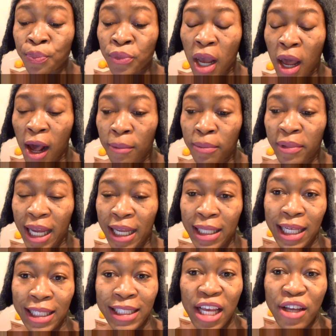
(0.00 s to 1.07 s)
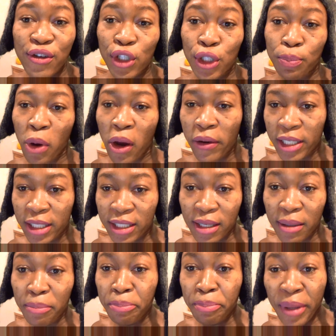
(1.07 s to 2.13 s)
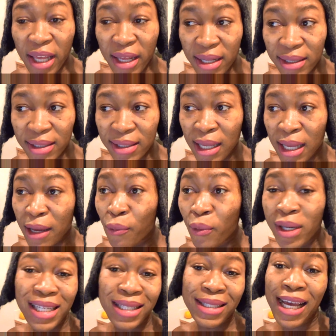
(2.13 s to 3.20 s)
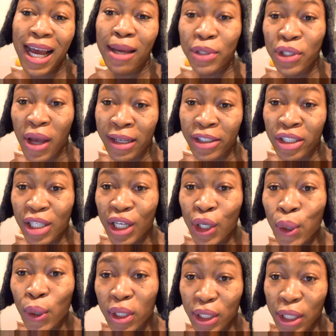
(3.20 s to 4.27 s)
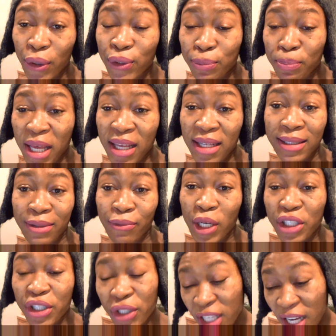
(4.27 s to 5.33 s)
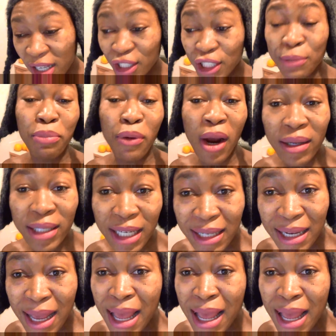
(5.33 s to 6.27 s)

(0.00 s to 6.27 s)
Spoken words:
like let's say you sprouted some beans, when it's time to actually cook those beans, when you're done sprouting,